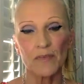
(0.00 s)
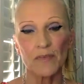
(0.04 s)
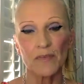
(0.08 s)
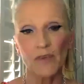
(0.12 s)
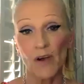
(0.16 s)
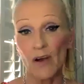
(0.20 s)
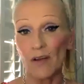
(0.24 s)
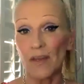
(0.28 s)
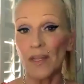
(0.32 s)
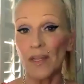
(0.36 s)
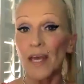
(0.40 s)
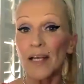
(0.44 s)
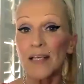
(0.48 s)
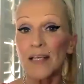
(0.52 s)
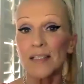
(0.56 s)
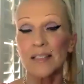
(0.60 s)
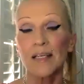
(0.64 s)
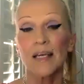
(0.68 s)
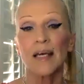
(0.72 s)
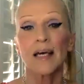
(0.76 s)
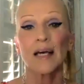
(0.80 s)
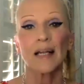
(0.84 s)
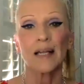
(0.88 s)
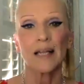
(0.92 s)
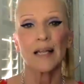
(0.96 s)
for our next
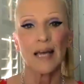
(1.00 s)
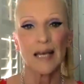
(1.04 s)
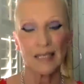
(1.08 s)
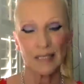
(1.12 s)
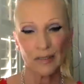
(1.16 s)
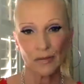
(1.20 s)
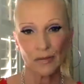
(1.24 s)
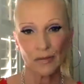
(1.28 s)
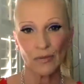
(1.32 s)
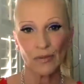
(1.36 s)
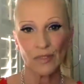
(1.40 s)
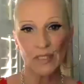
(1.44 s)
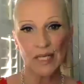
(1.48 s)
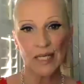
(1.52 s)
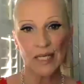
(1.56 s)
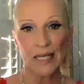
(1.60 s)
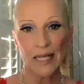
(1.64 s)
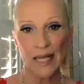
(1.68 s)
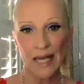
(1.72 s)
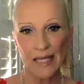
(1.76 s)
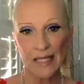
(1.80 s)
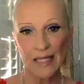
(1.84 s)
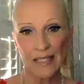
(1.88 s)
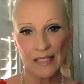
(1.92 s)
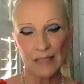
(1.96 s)
Landlord
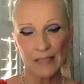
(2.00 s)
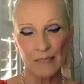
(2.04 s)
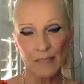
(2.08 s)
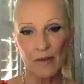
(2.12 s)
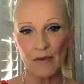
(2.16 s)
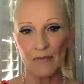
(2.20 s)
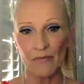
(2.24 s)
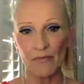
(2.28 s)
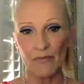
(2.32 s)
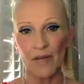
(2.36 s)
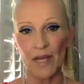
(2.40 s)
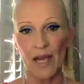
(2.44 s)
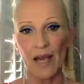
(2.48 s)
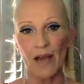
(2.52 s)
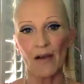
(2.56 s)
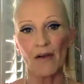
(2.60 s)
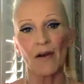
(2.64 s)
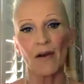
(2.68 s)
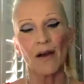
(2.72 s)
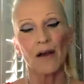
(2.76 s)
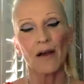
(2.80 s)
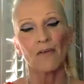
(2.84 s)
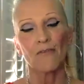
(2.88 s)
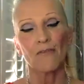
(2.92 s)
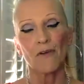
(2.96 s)
Lens. But for now,
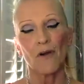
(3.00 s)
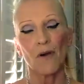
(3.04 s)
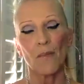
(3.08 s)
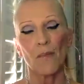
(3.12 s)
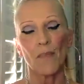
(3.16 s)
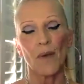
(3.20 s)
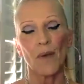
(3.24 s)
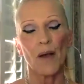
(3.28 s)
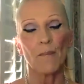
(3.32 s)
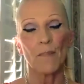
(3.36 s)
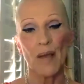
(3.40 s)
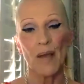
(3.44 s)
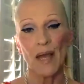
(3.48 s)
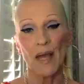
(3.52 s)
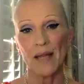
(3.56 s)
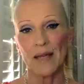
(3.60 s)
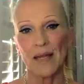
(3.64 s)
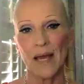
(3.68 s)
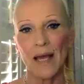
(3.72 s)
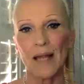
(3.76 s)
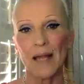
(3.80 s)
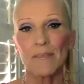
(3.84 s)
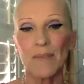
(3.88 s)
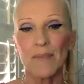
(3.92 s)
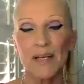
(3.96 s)
from Ben
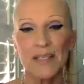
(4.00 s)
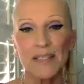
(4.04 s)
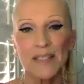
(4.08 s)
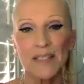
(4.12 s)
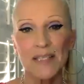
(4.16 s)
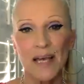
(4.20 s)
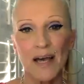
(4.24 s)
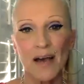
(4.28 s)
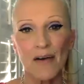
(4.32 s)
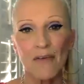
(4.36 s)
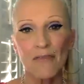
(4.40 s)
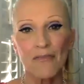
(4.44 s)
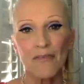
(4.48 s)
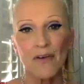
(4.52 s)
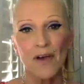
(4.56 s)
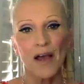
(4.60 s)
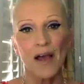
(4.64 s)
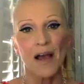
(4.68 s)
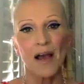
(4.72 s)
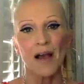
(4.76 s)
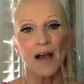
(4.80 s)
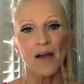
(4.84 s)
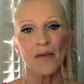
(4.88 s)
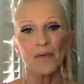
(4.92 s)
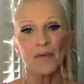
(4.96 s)
and myself,
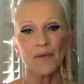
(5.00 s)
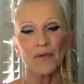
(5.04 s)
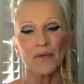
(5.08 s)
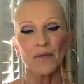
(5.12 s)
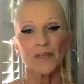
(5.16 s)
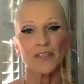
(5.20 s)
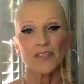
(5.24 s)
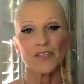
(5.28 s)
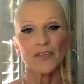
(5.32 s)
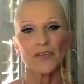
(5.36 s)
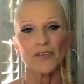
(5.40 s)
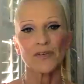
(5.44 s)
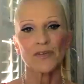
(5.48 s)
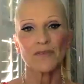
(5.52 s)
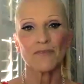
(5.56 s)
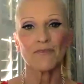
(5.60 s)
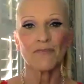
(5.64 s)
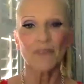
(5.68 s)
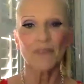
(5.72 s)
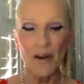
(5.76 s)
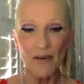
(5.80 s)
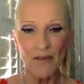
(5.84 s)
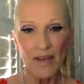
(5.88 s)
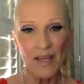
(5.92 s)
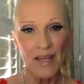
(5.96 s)
we wish you
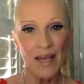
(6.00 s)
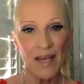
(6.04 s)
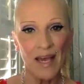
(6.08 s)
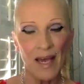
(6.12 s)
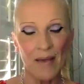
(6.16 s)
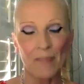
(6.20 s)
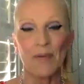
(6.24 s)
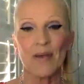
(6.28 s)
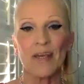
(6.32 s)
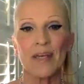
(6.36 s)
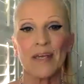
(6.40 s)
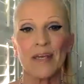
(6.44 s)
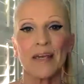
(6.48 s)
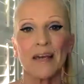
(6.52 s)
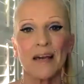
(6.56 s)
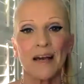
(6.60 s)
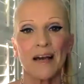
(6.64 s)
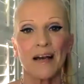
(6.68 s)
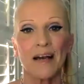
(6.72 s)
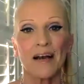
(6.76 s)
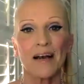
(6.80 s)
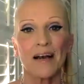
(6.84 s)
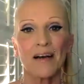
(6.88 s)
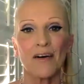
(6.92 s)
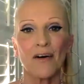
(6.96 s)
very happy,
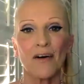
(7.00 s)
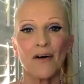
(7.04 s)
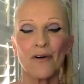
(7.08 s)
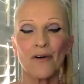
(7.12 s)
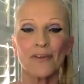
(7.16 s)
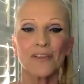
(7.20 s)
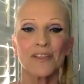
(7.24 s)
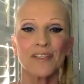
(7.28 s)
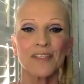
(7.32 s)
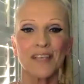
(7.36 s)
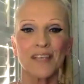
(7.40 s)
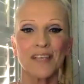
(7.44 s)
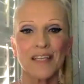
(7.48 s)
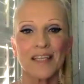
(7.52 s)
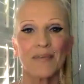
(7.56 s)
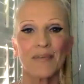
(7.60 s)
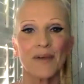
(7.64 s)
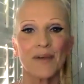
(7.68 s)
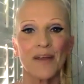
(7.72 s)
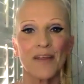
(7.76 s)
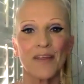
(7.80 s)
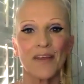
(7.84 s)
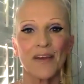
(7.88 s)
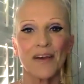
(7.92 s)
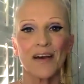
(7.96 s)
hot, sunny
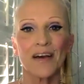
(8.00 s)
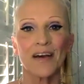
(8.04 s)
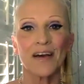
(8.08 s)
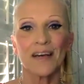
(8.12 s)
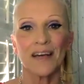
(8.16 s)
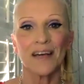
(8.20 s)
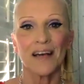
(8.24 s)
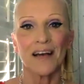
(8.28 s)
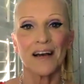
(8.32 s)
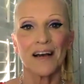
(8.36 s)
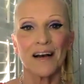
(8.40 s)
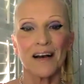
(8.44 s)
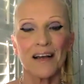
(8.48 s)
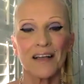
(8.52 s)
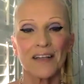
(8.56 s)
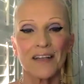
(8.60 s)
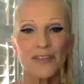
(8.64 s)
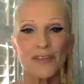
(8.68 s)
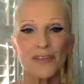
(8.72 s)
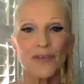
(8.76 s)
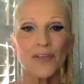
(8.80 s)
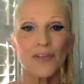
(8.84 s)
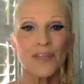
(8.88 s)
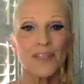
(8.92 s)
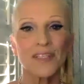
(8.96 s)
weather.
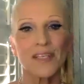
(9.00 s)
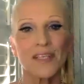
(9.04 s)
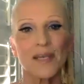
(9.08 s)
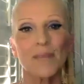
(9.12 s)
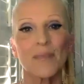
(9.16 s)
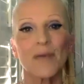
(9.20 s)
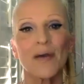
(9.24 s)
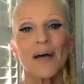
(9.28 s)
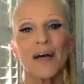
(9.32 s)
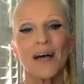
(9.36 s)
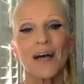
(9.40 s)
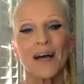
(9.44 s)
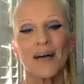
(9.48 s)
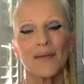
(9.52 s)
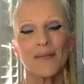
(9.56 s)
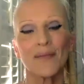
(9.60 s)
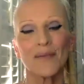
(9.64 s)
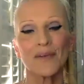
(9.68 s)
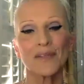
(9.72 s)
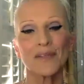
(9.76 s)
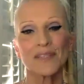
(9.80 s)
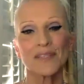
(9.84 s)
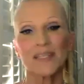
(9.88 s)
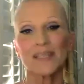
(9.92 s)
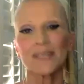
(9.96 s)
Enjoy the summer, and we'll
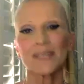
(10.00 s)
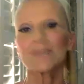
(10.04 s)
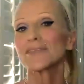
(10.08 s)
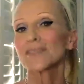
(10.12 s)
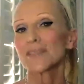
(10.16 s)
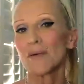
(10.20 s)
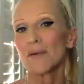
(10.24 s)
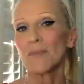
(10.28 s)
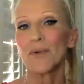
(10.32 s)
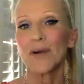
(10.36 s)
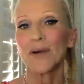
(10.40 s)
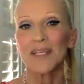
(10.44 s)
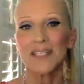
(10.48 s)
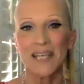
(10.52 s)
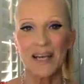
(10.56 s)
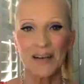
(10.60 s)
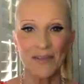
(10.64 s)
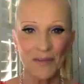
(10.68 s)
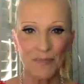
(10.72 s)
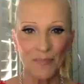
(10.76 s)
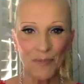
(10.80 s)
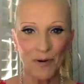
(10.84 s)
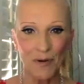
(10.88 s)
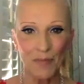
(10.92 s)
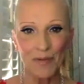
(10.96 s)
see you somewhere down
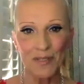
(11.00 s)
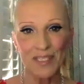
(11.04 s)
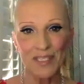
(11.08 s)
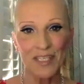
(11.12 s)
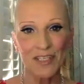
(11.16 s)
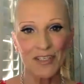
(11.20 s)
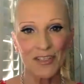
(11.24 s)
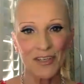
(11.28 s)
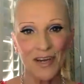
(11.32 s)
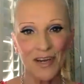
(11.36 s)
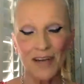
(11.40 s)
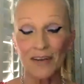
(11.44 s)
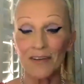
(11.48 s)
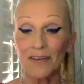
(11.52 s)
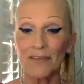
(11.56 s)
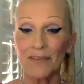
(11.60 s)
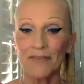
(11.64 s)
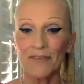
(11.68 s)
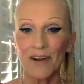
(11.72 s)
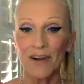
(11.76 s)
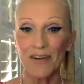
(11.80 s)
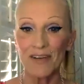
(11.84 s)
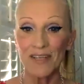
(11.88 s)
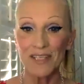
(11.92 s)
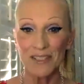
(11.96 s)
the property trail
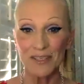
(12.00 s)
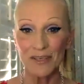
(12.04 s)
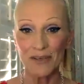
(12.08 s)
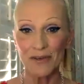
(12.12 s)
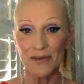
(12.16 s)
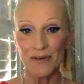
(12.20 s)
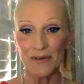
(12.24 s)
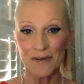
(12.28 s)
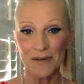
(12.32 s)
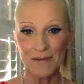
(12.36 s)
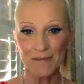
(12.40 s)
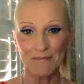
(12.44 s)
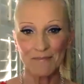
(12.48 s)
very soon.